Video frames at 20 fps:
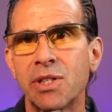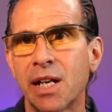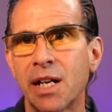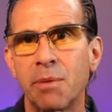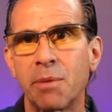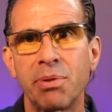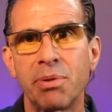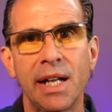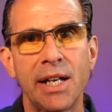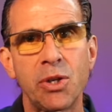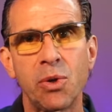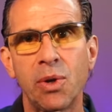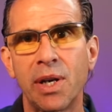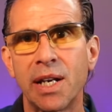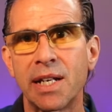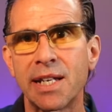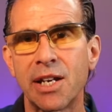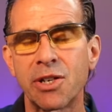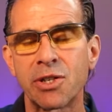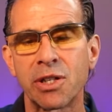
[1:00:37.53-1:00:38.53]
Like I'll probably do an
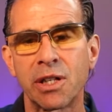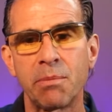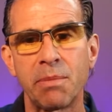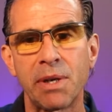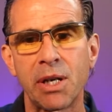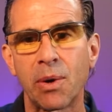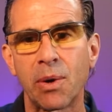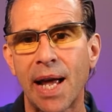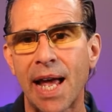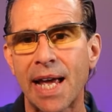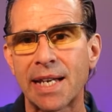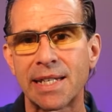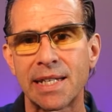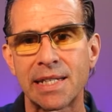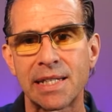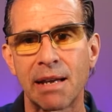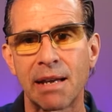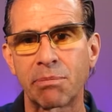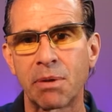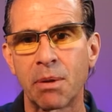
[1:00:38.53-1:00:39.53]
essential amino acid
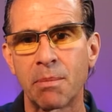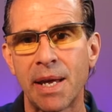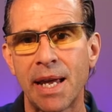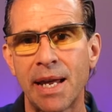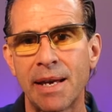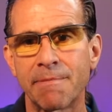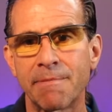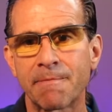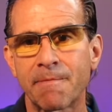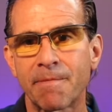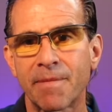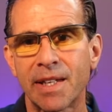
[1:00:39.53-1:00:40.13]
supplement.